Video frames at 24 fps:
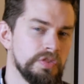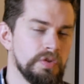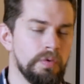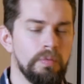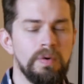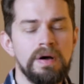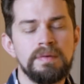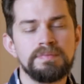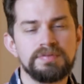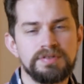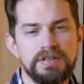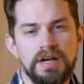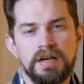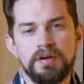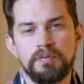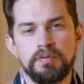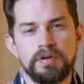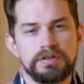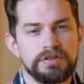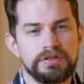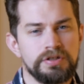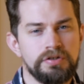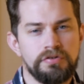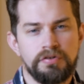The website
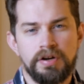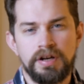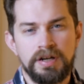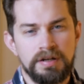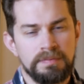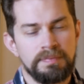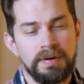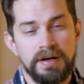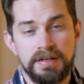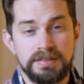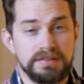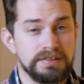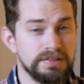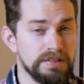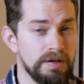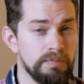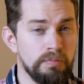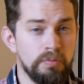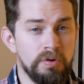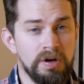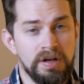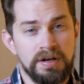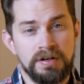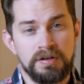was created by
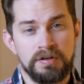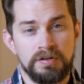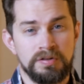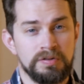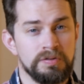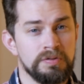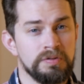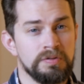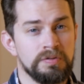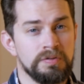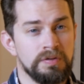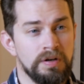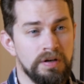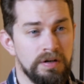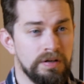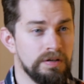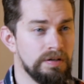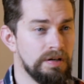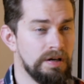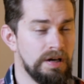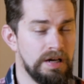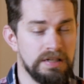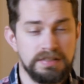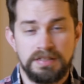someone who,
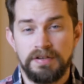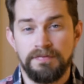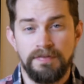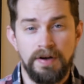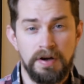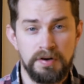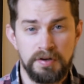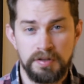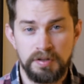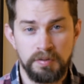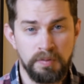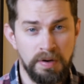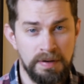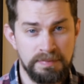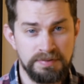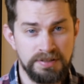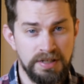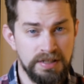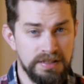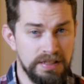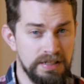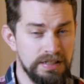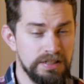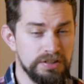as I found on the
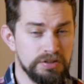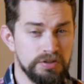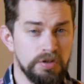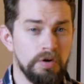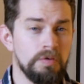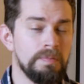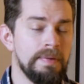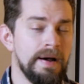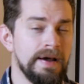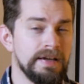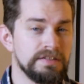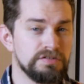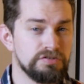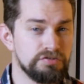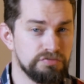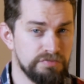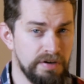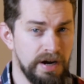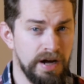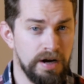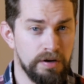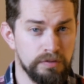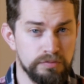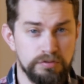website, they just go by
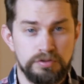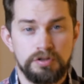Drow.